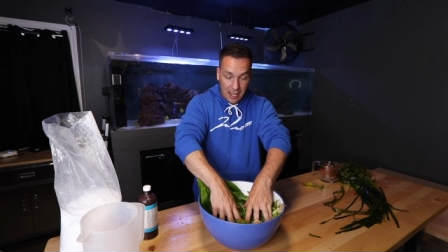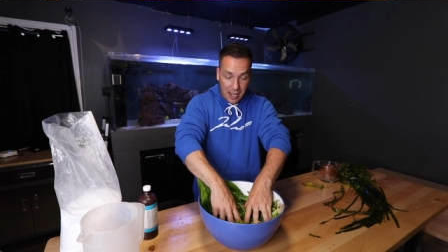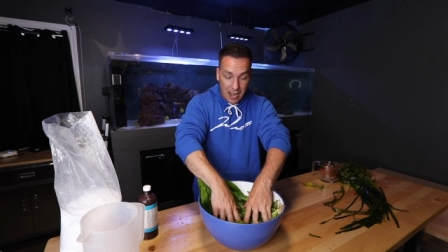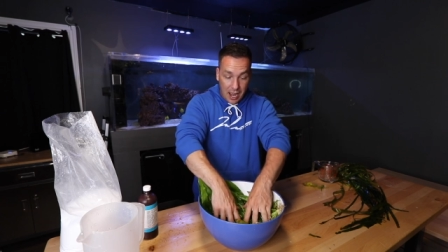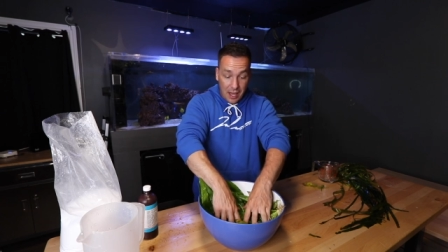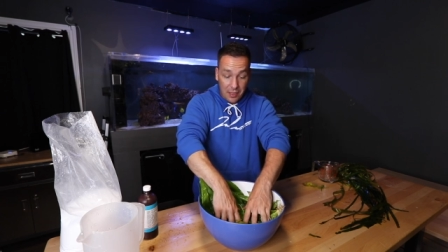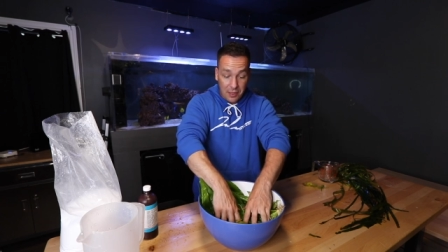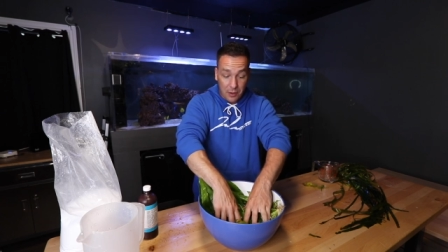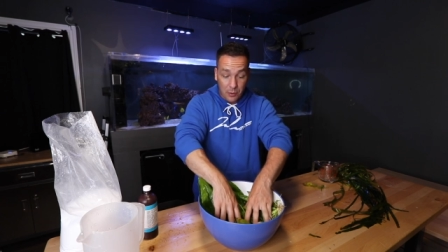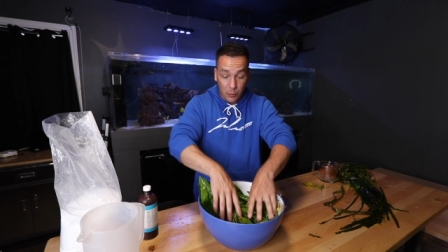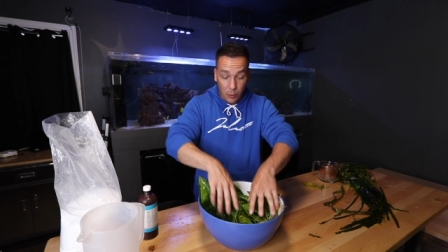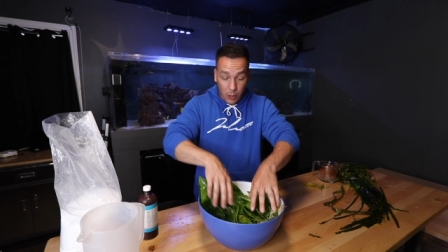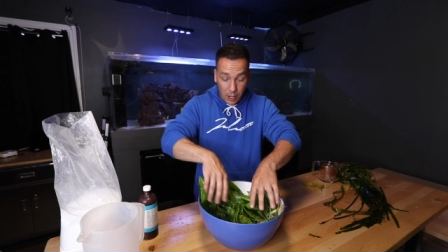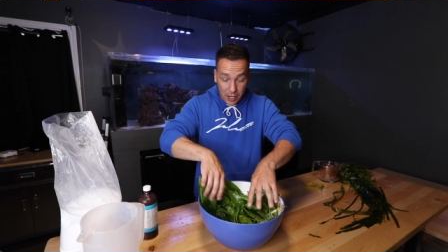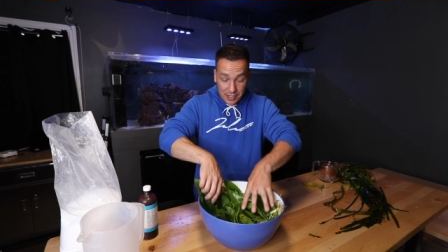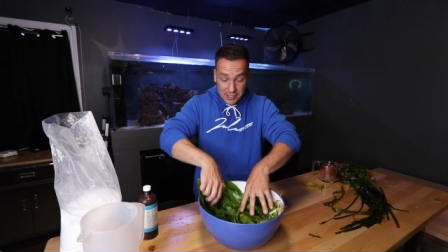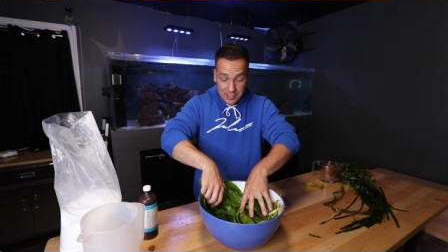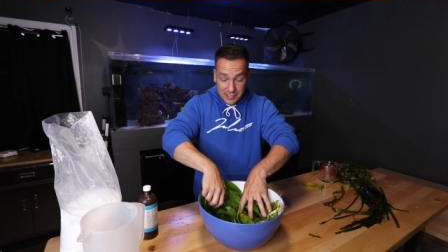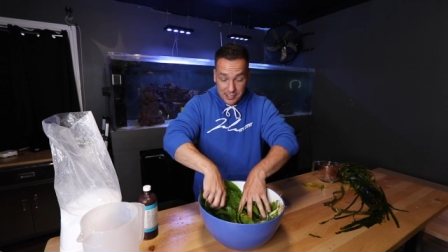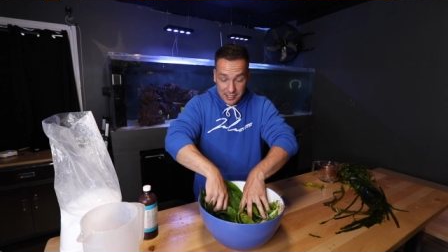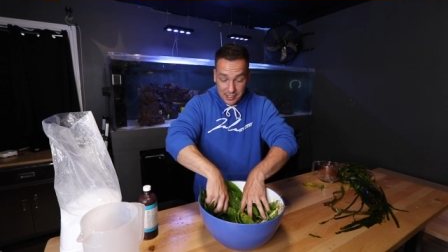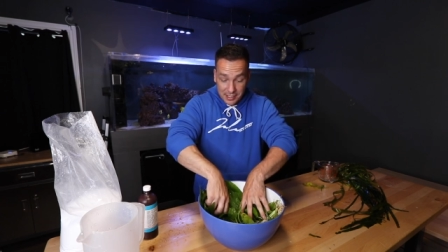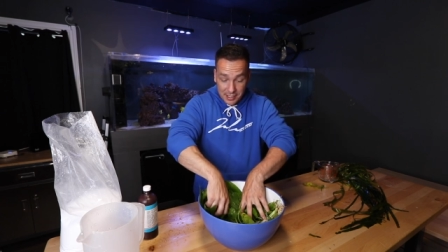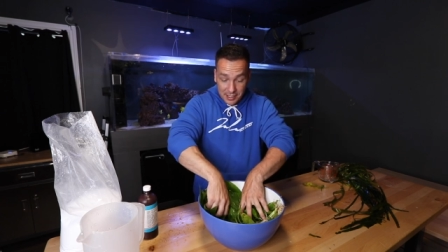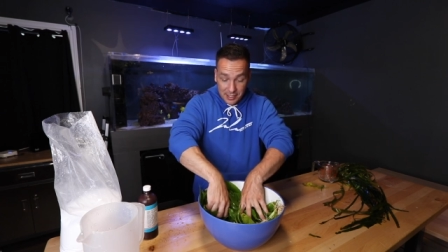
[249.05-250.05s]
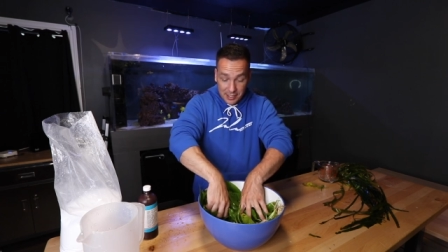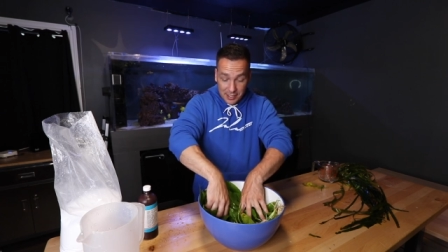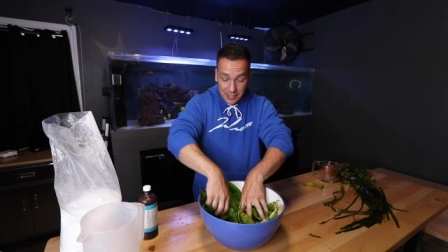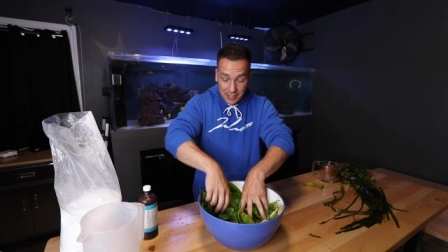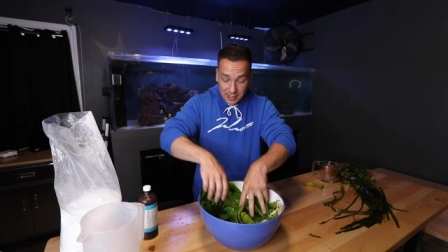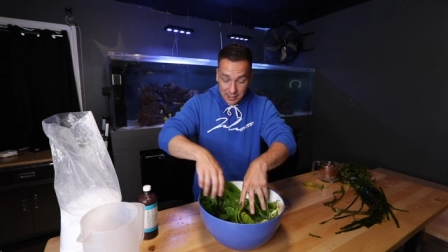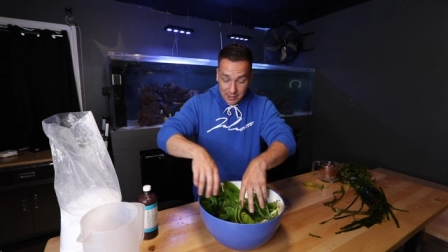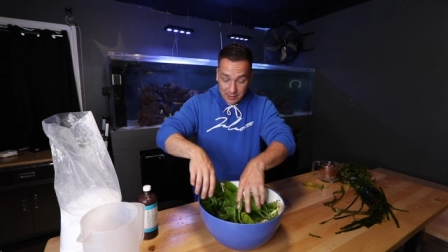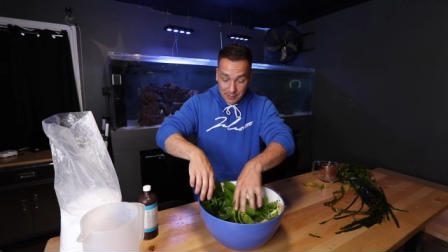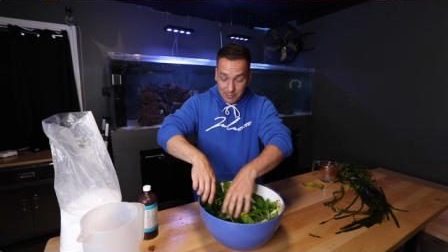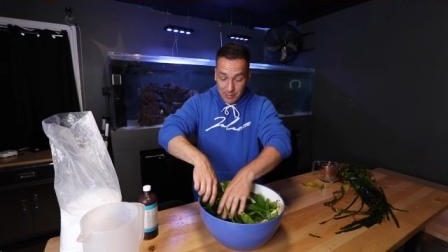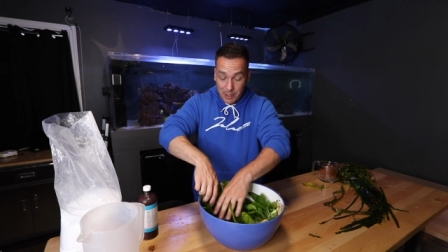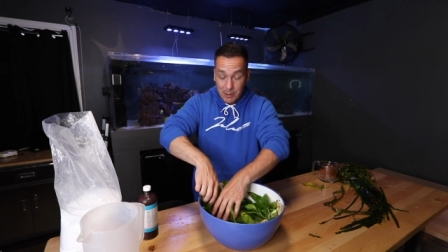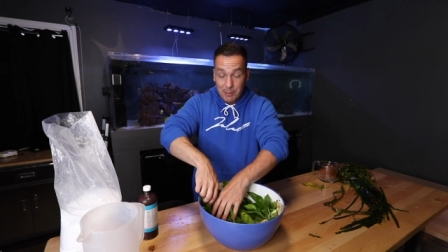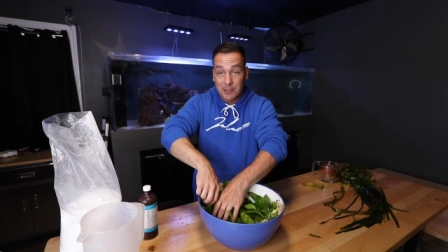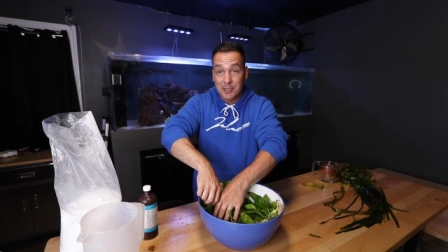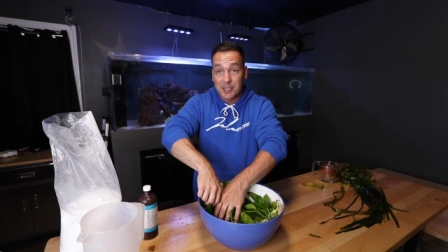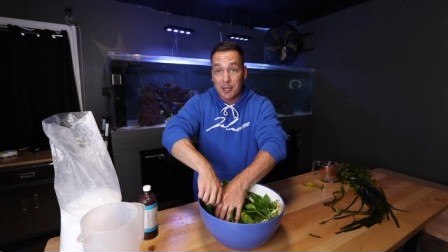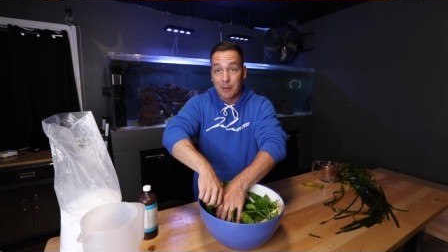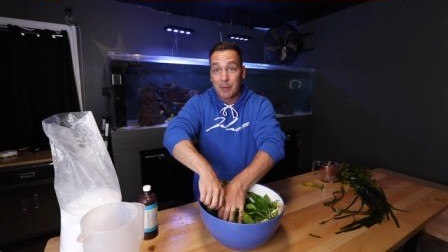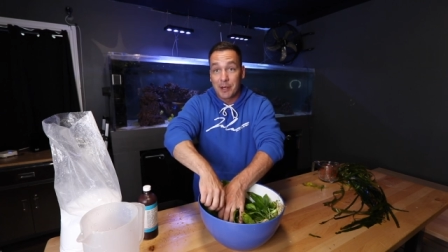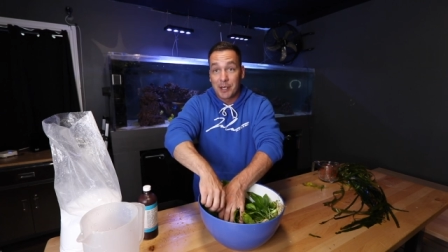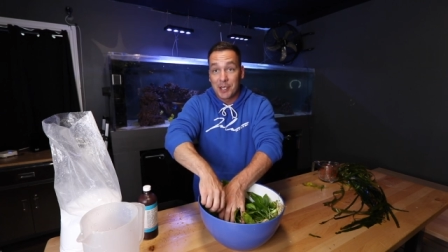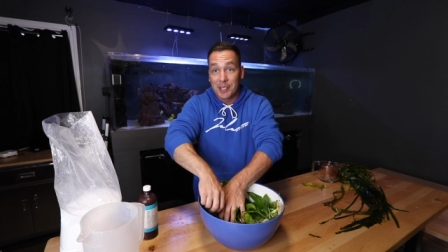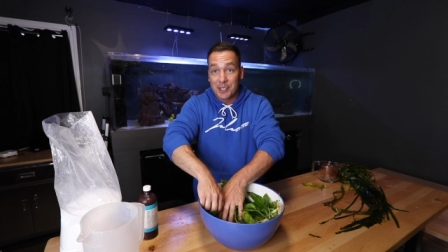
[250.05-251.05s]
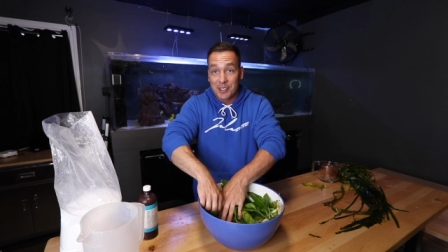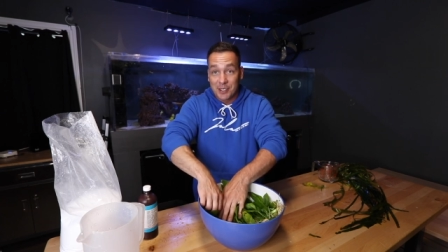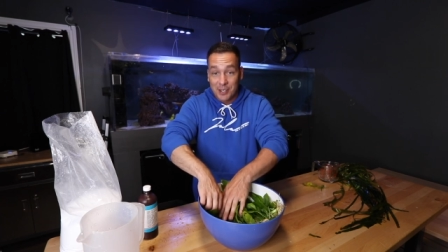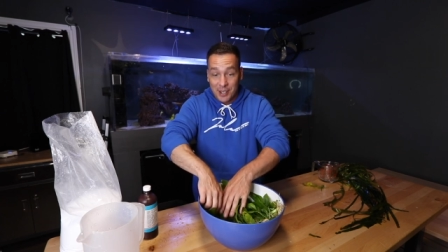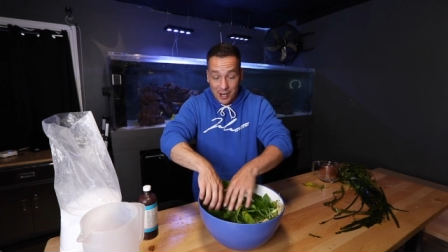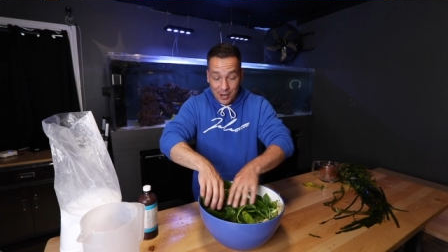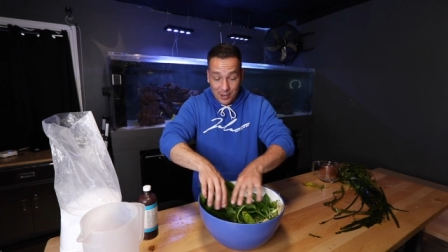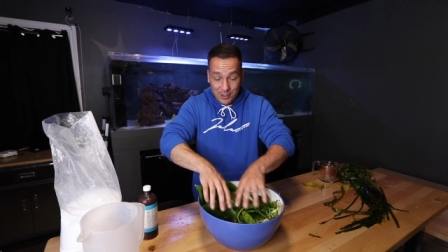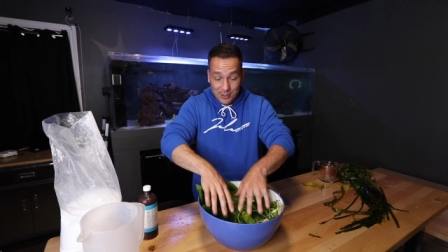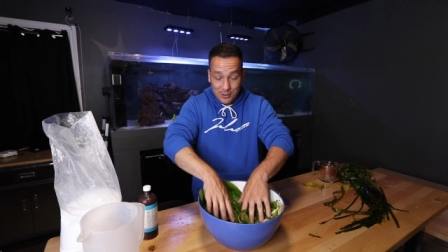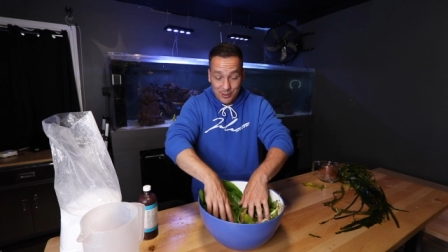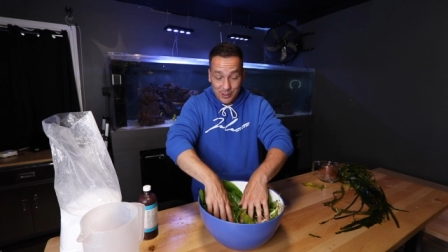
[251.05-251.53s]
Otherwise, maybe somebody in your house